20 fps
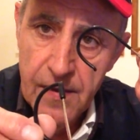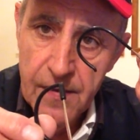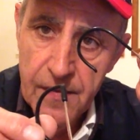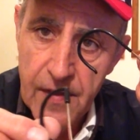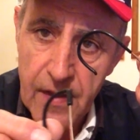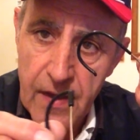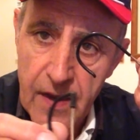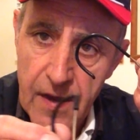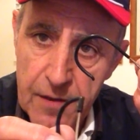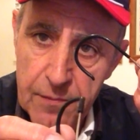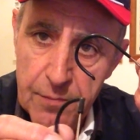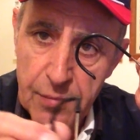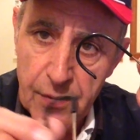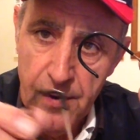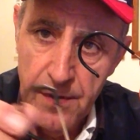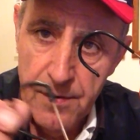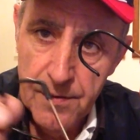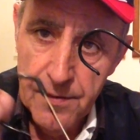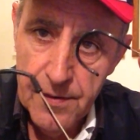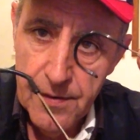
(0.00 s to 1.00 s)
the end
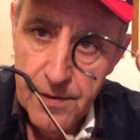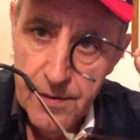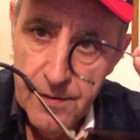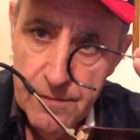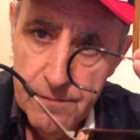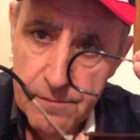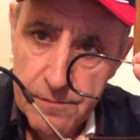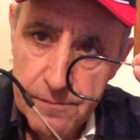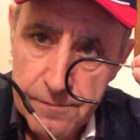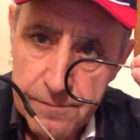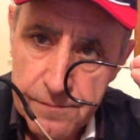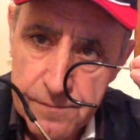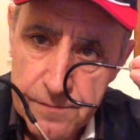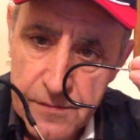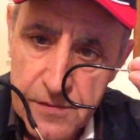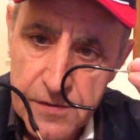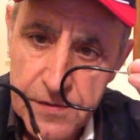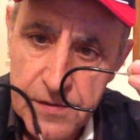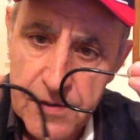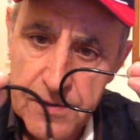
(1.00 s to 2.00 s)
broke.
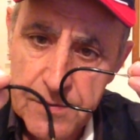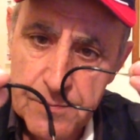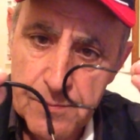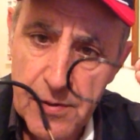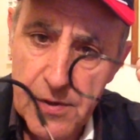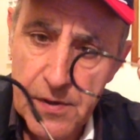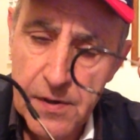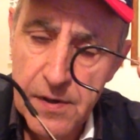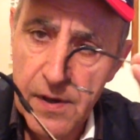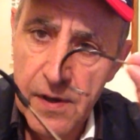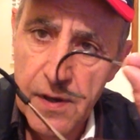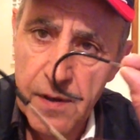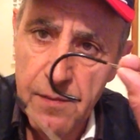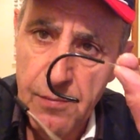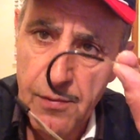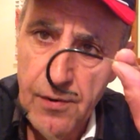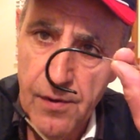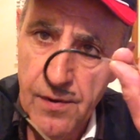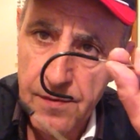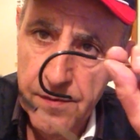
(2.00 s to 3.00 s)
So this pit here
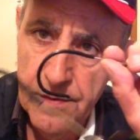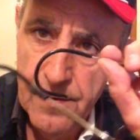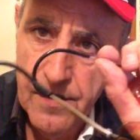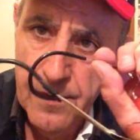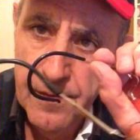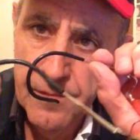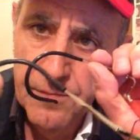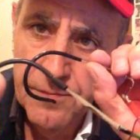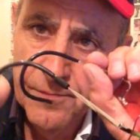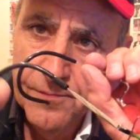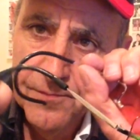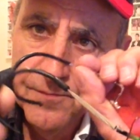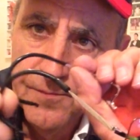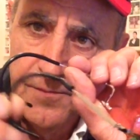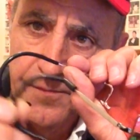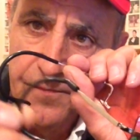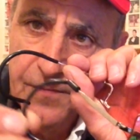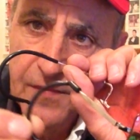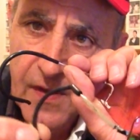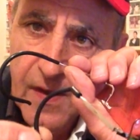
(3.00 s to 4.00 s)
broke.
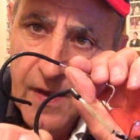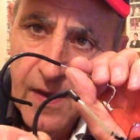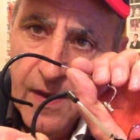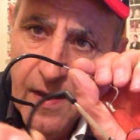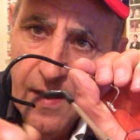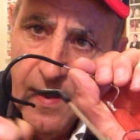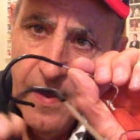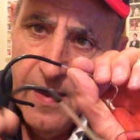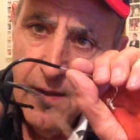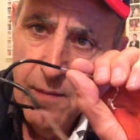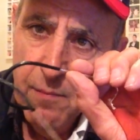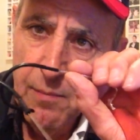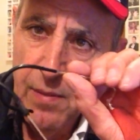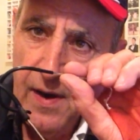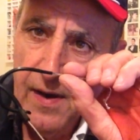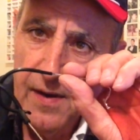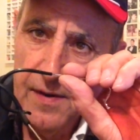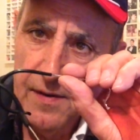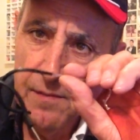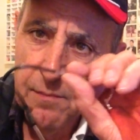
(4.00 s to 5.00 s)

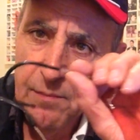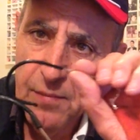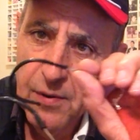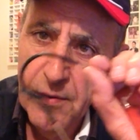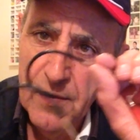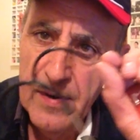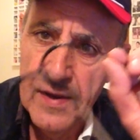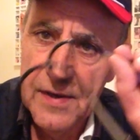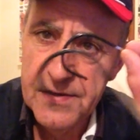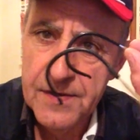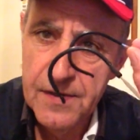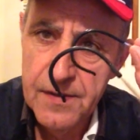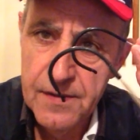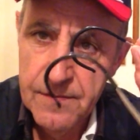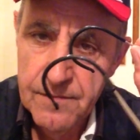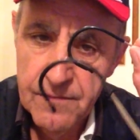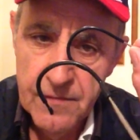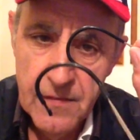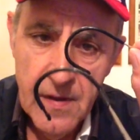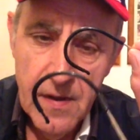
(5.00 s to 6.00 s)
But Beretta,
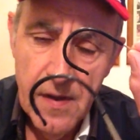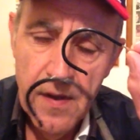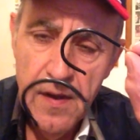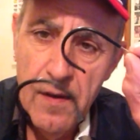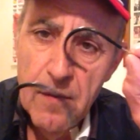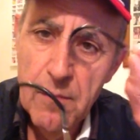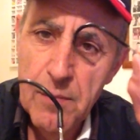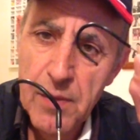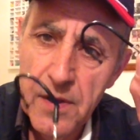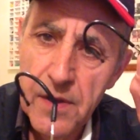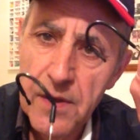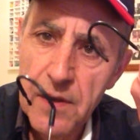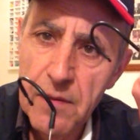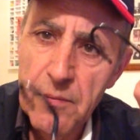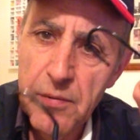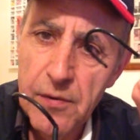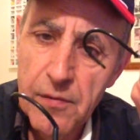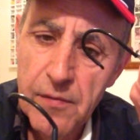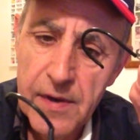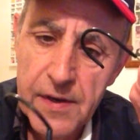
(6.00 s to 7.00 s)
being
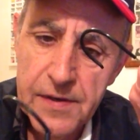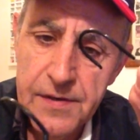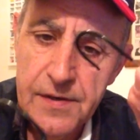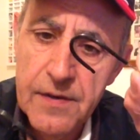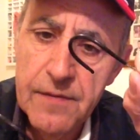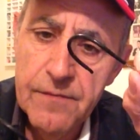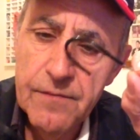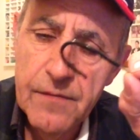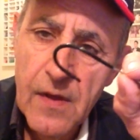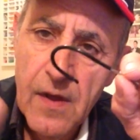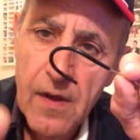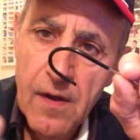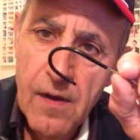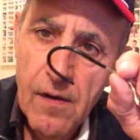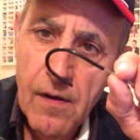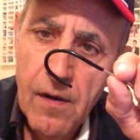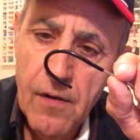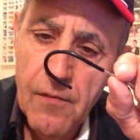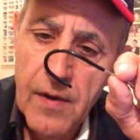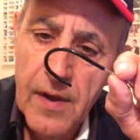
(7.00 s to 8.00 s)
Beretta,
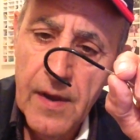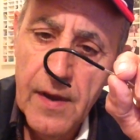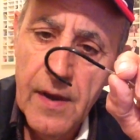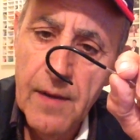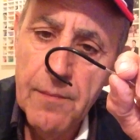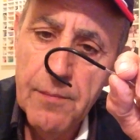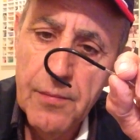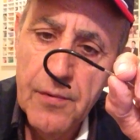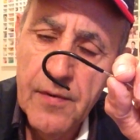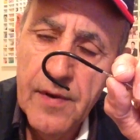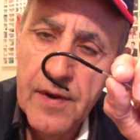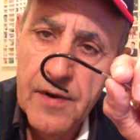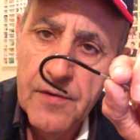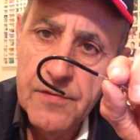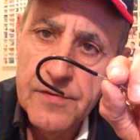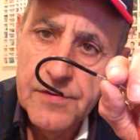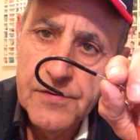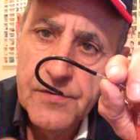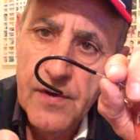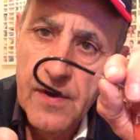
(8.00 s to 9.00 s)
I rang up
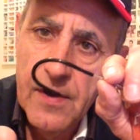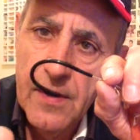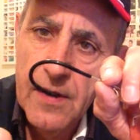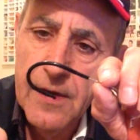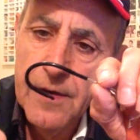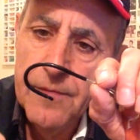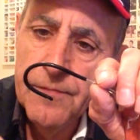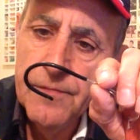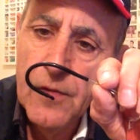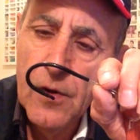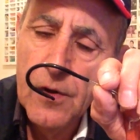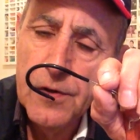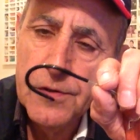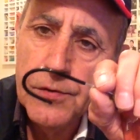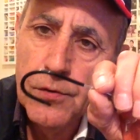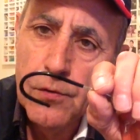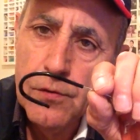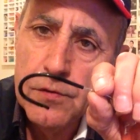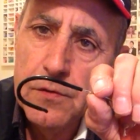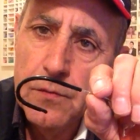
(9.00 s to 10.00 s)
Beretta Australia. I
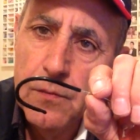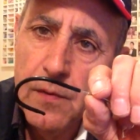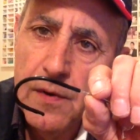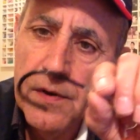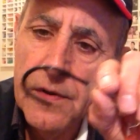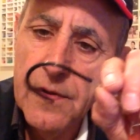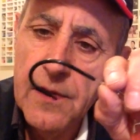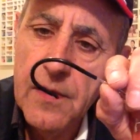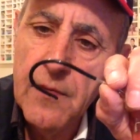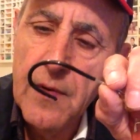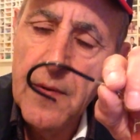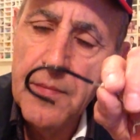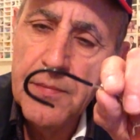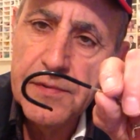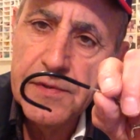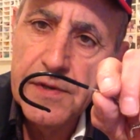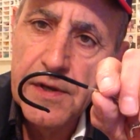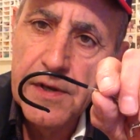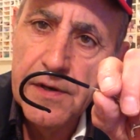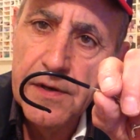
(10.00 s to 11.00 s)
talked to one of their
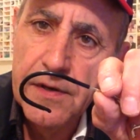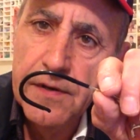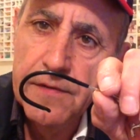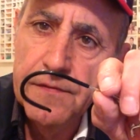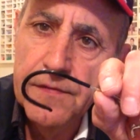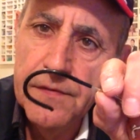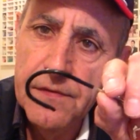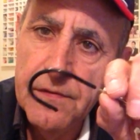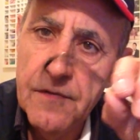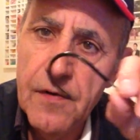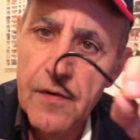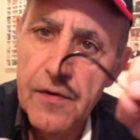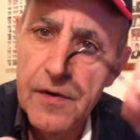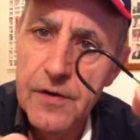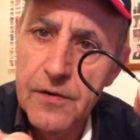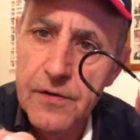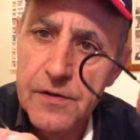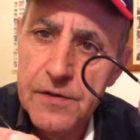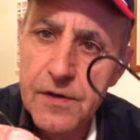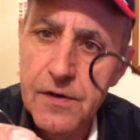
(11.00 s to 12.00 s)
representatives, a very
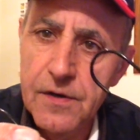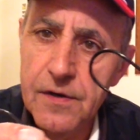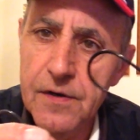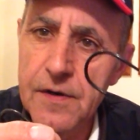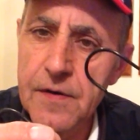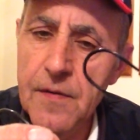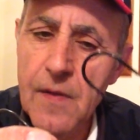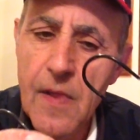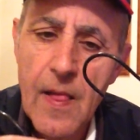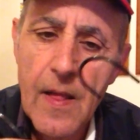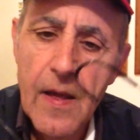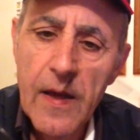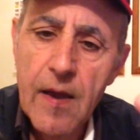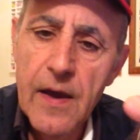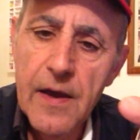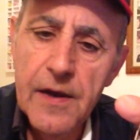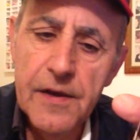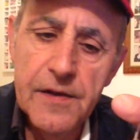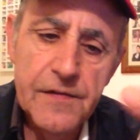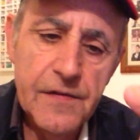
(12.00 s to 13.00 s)
nice guy,
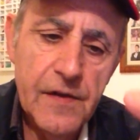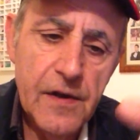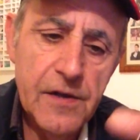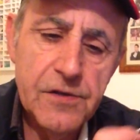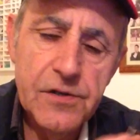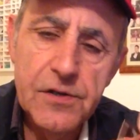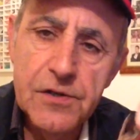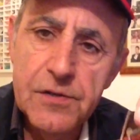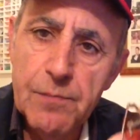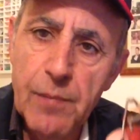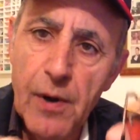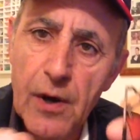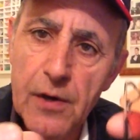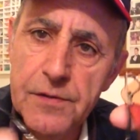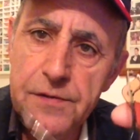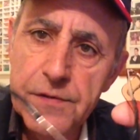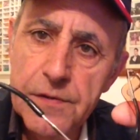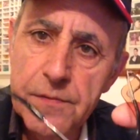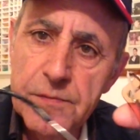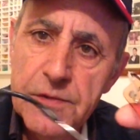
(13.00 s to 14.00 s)
and he said, just
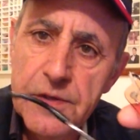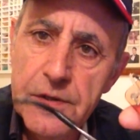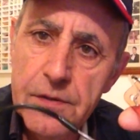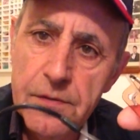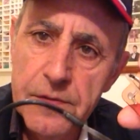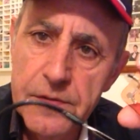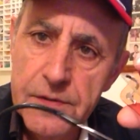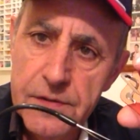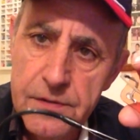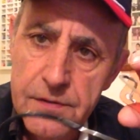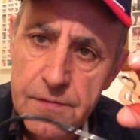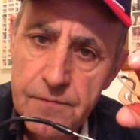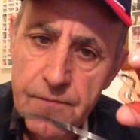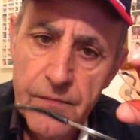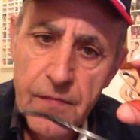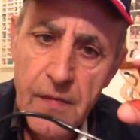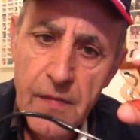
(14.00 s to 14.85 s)
post them to us